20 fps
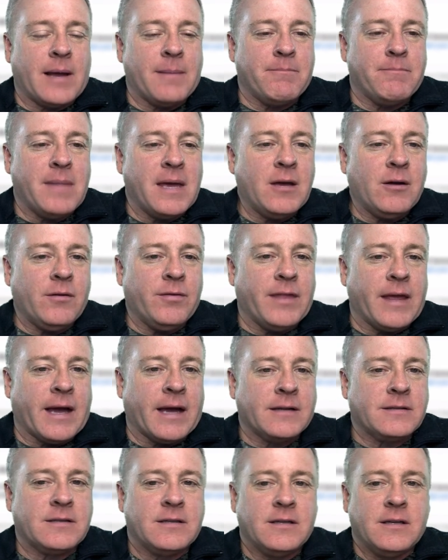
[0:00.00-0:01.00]
I mailed
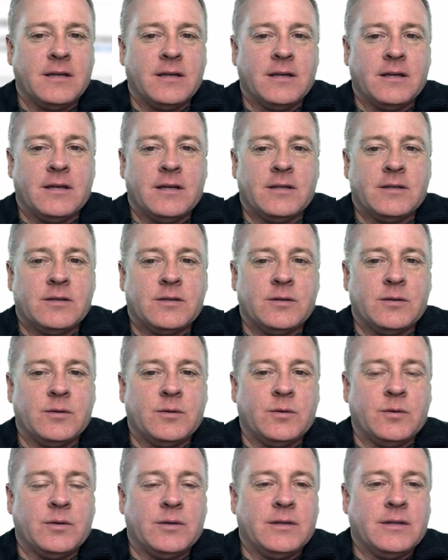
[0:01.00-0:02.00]
that
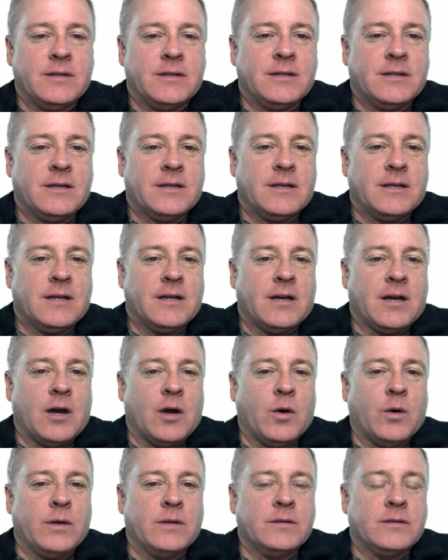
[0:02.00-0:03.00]
to
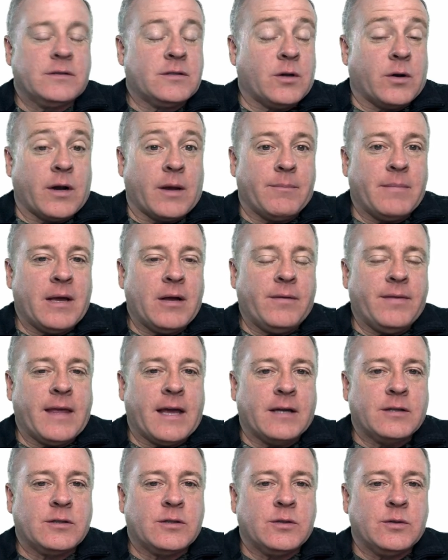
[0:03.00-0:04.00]
Owen, sorry, I mailed
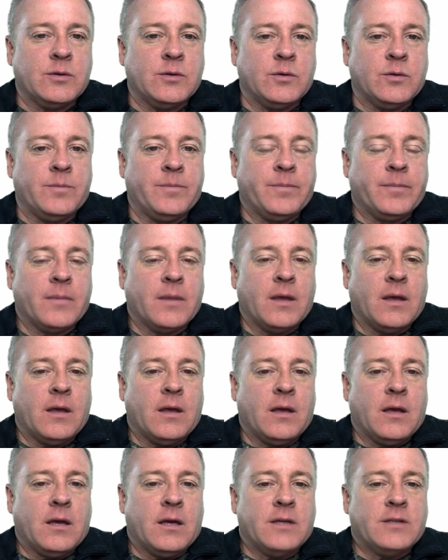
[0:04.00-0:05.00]
that to
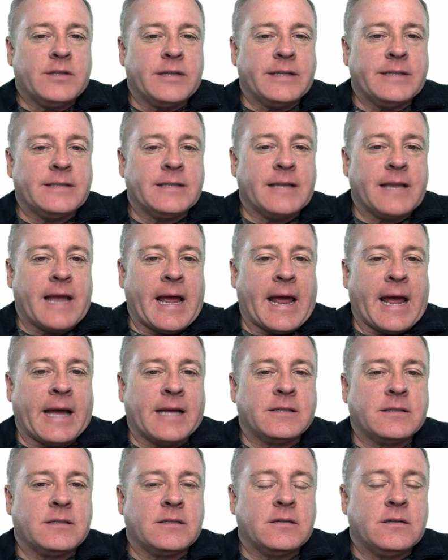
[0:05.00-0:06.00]
Jason
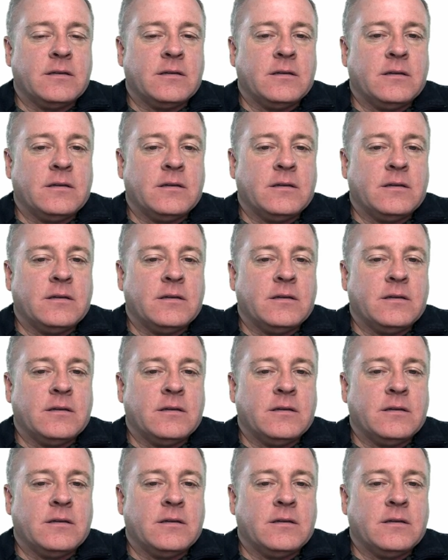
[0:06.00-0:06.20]
at